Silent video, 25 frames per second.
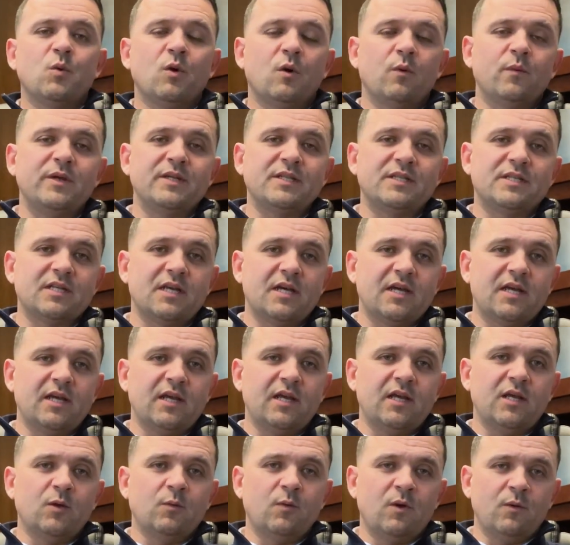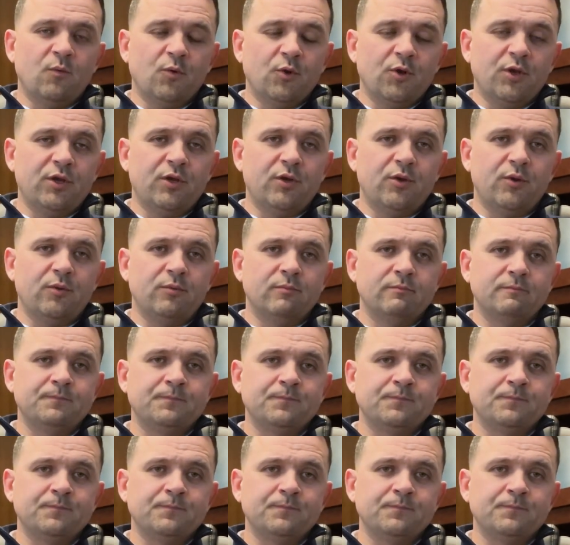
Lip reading: what we say we will do.